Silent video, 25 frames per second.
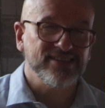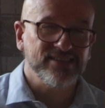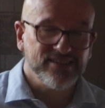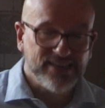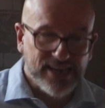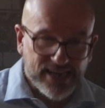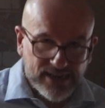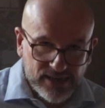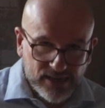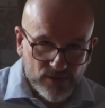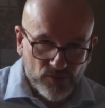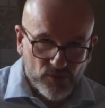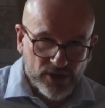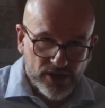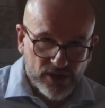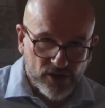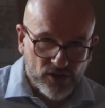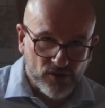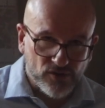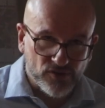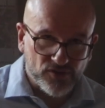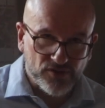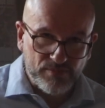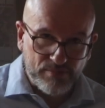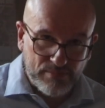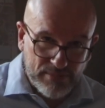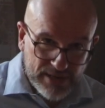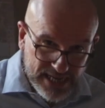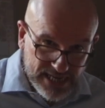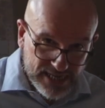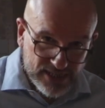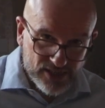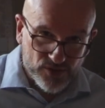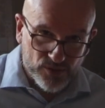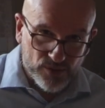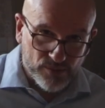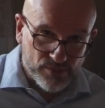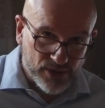exactly what it cost
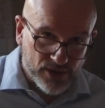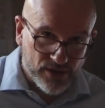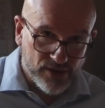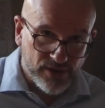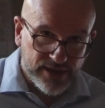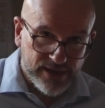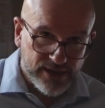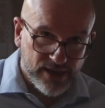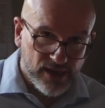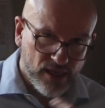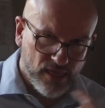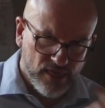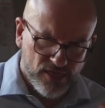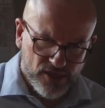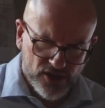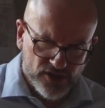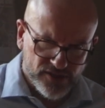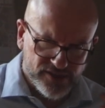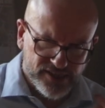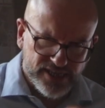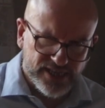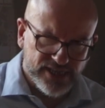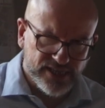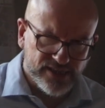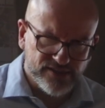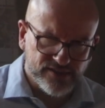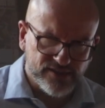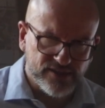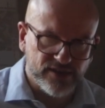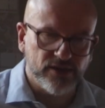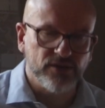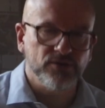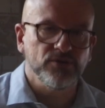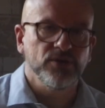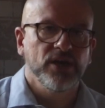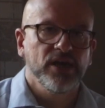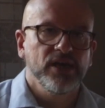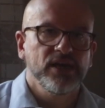me to apply 30 years
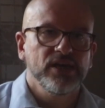ago,